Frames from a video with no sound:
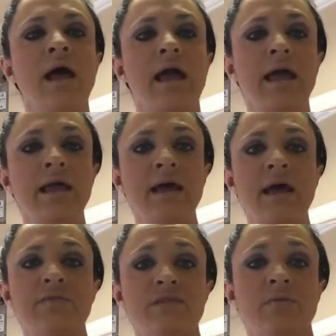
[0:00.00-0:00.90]
And I
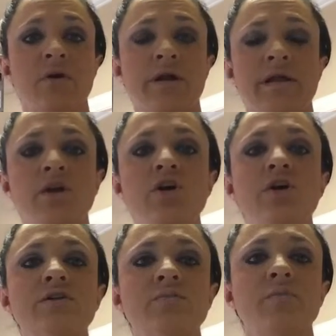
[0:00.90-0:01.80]
have some already
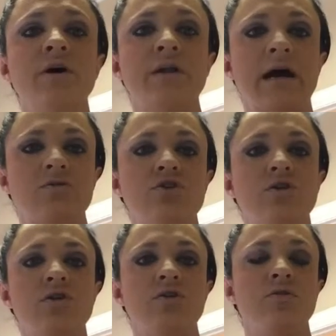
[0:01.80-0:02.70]
cooked, but I'll show
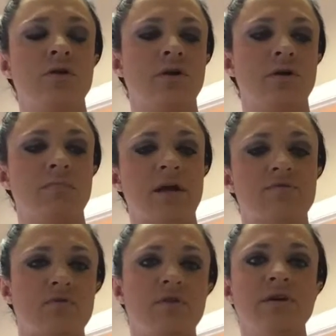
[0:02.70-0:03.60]
you
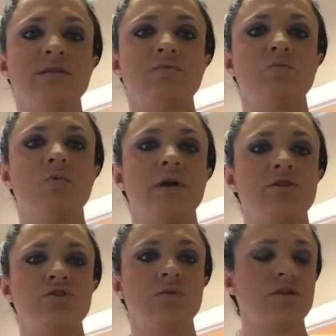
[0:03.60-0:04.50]
after this what I
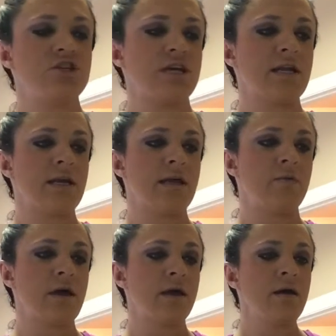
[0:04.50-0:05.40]
do with the chicken
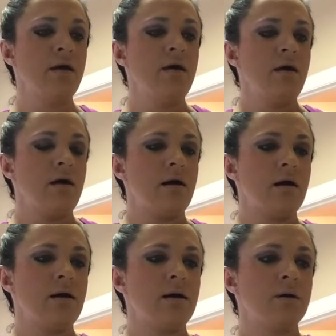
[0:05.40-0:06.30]
anyway.
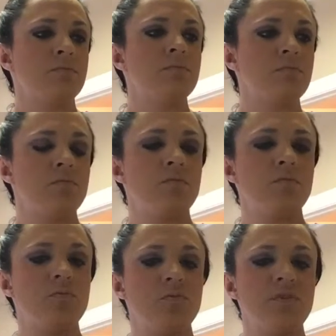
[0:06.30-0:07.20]
Um,
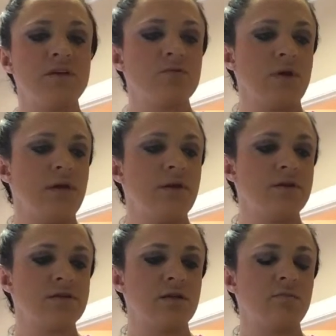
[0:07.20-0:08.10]
this right here
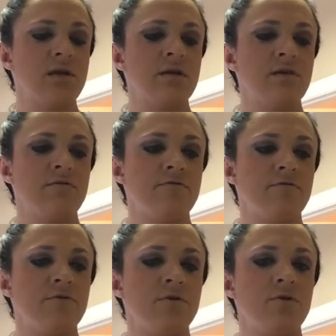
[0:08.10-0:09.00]
is going to be enough
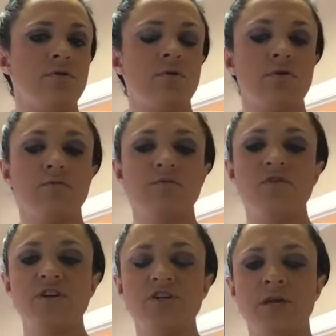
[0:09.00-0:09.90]
food, well, the
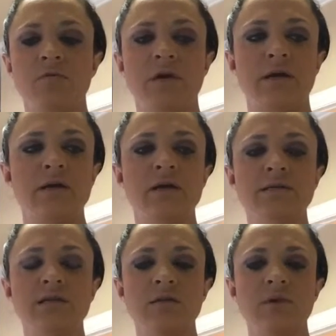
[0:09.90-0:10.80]
fish anyway, is
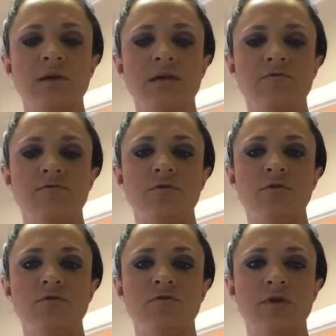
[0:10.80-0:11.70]
going to be enough
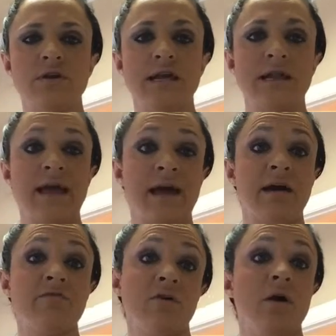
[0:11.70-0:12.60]
food for a day and a half